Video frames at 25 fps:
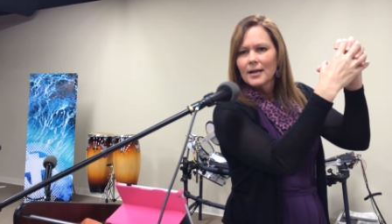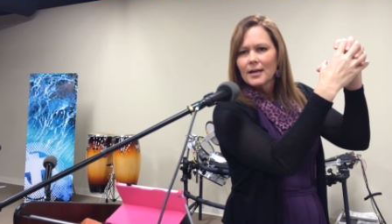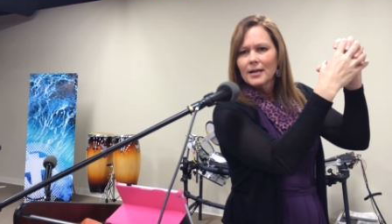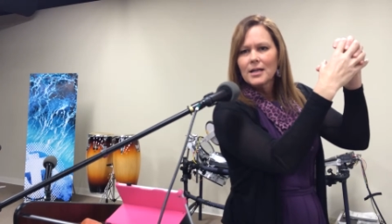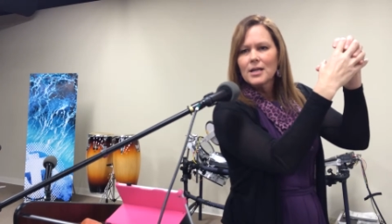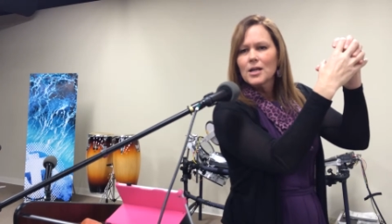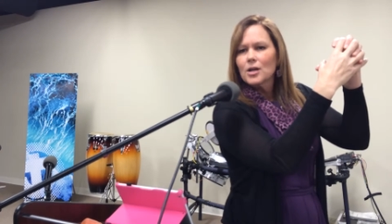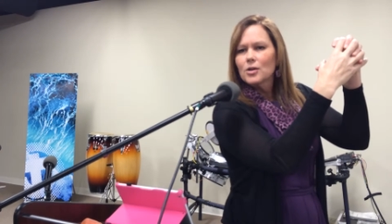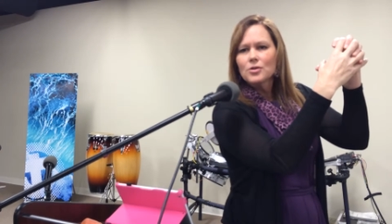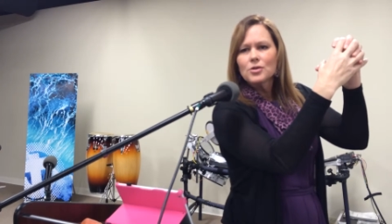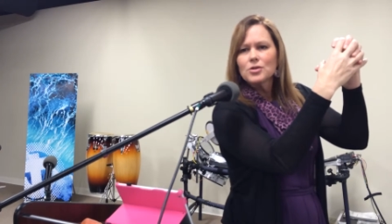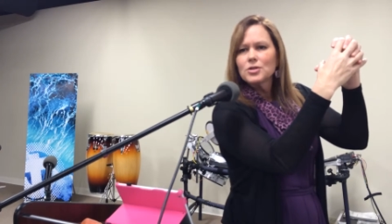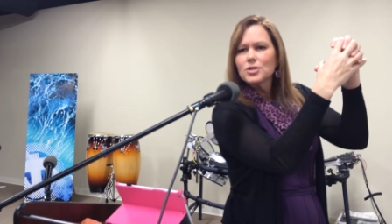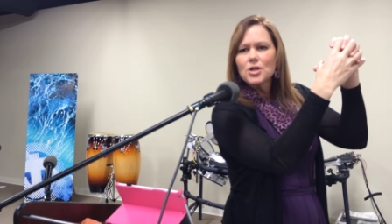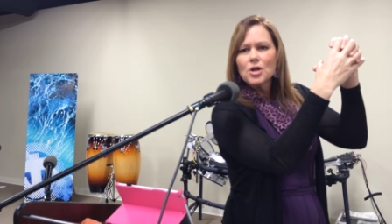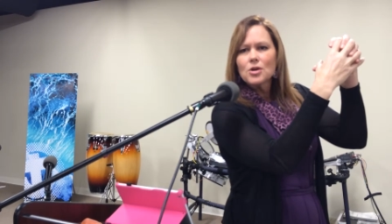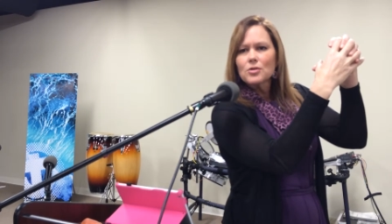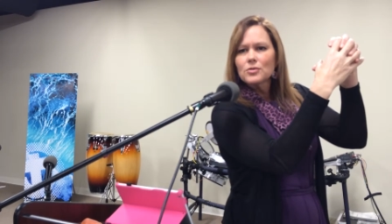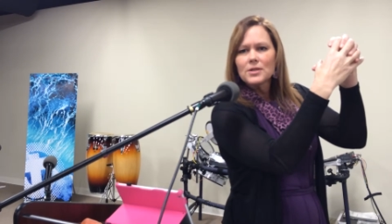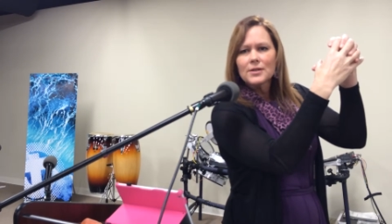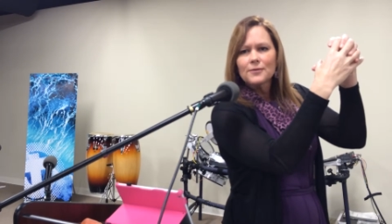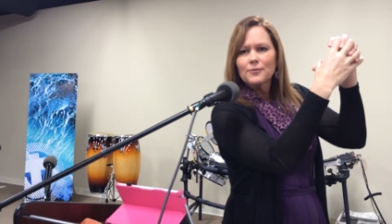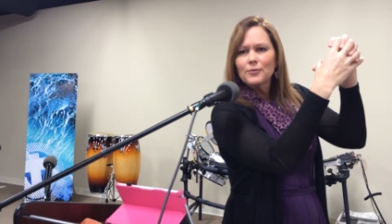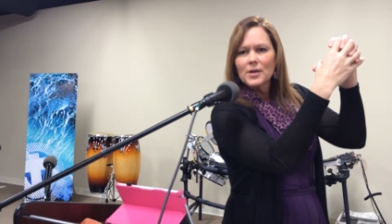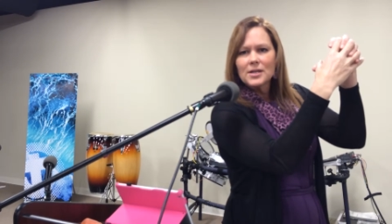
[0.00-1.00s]
You know, there's
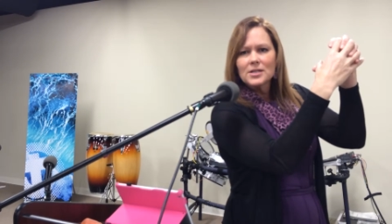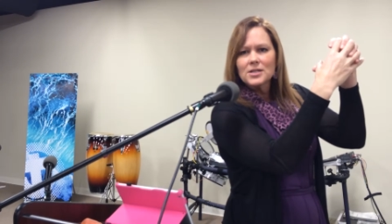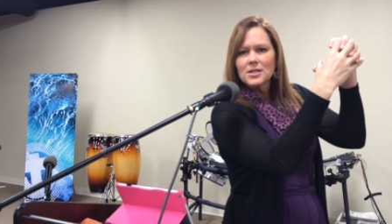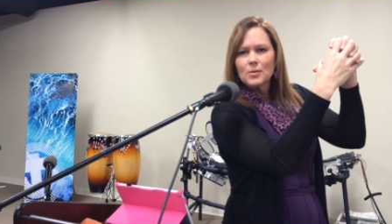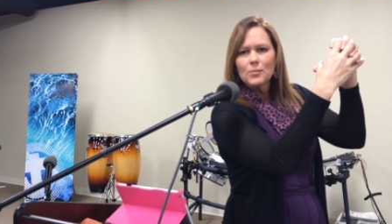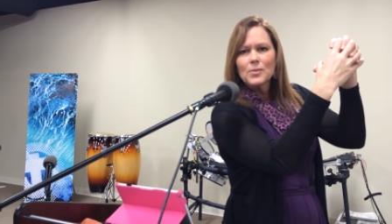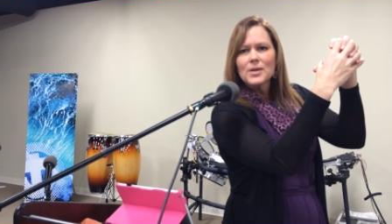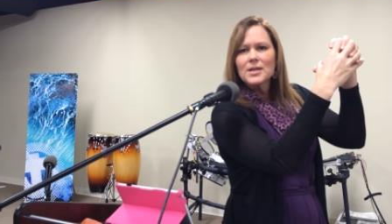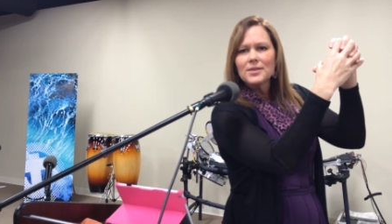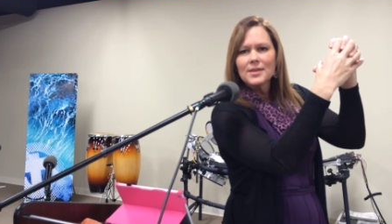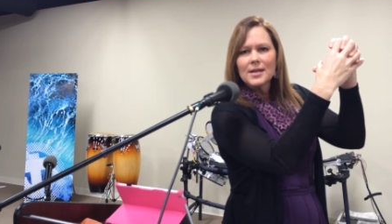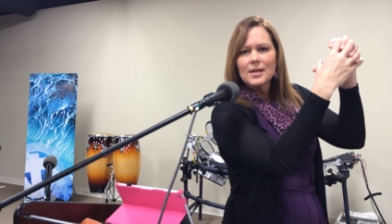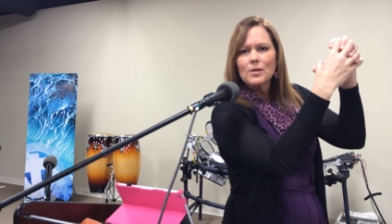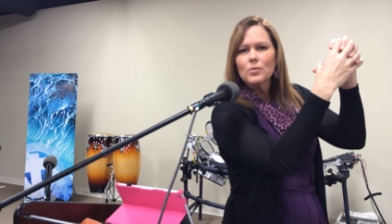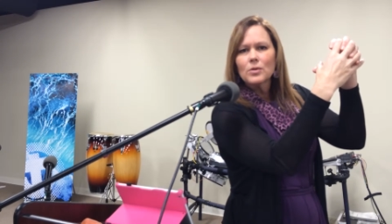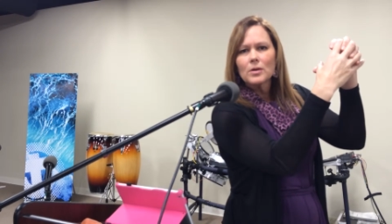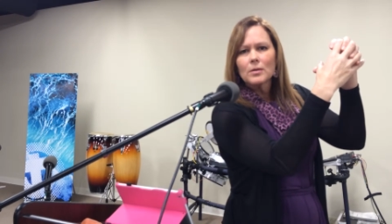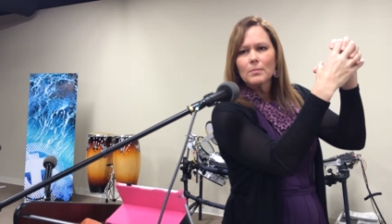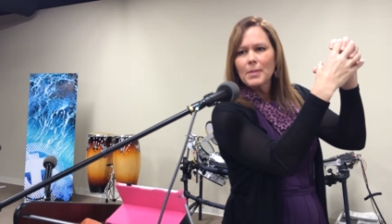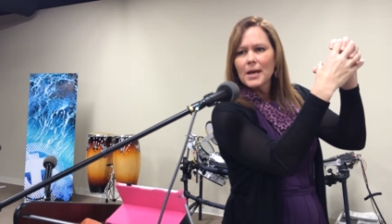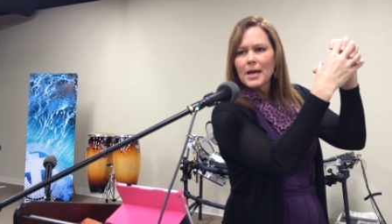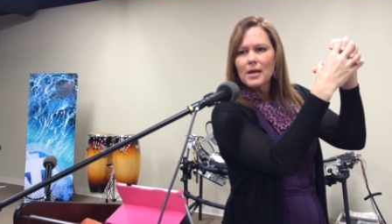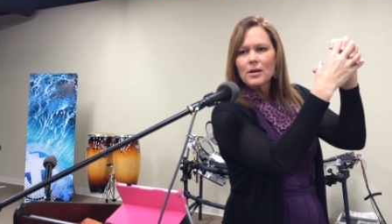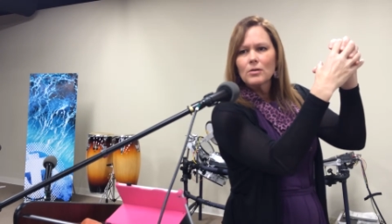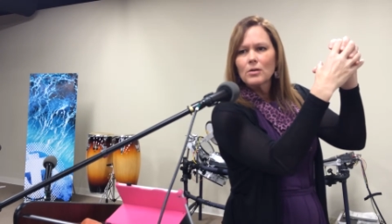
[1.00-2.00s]
no differentiate. We think we're
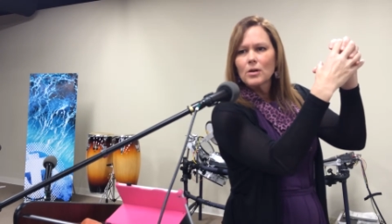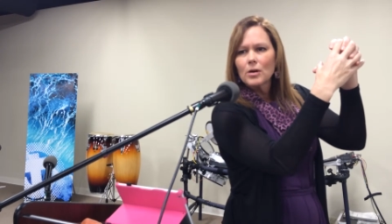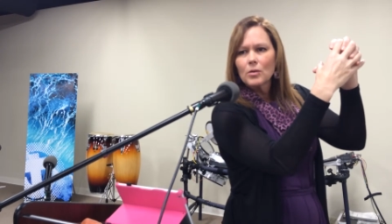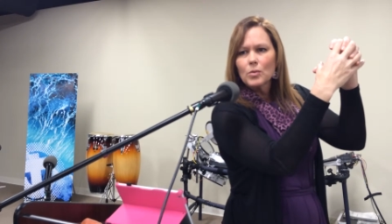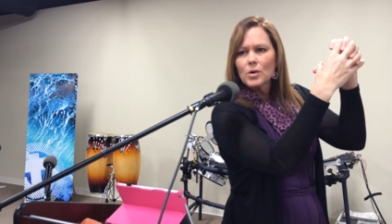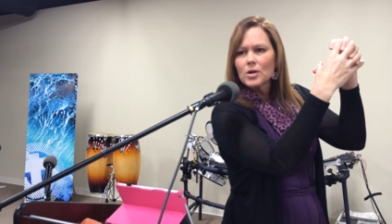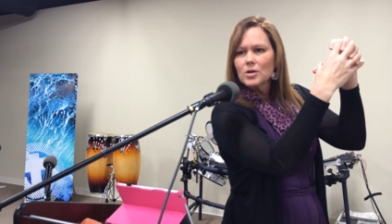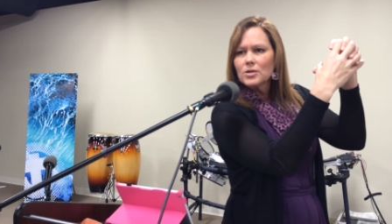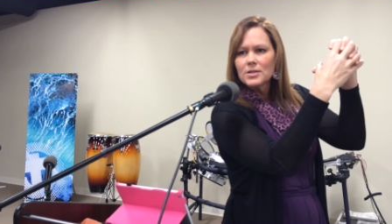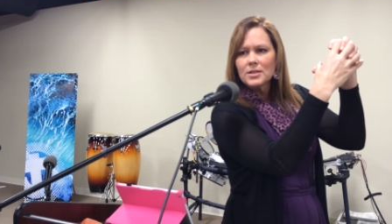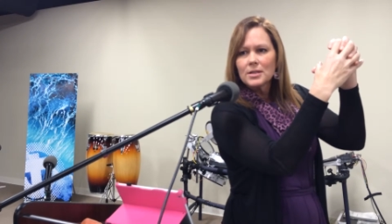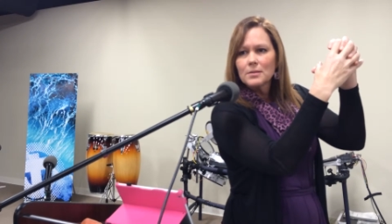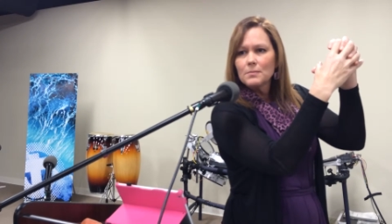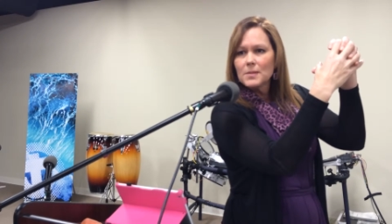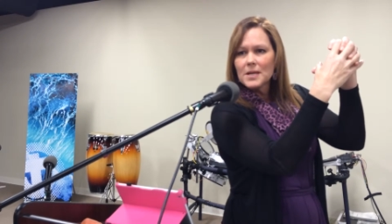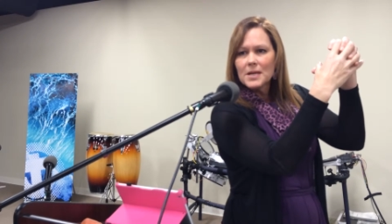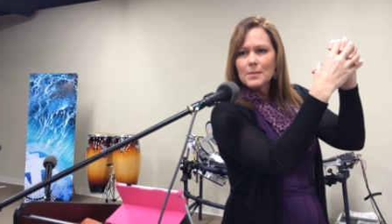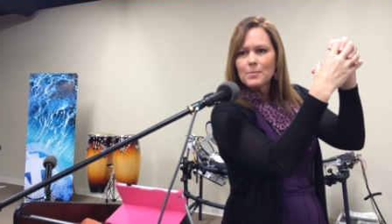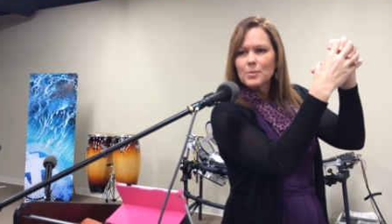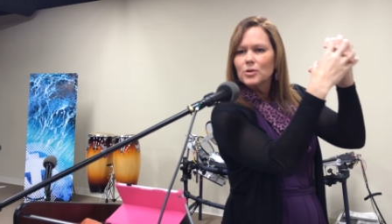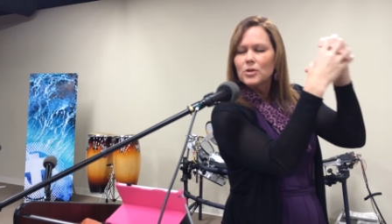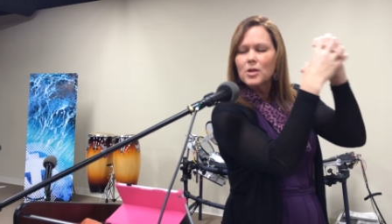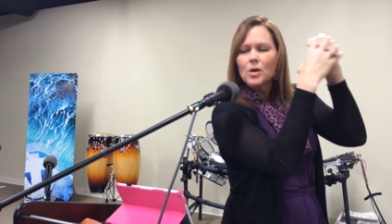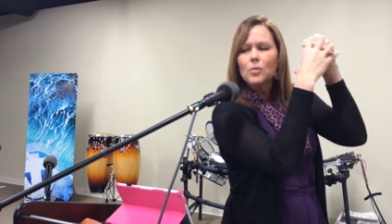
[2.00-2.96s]
better or worse than people.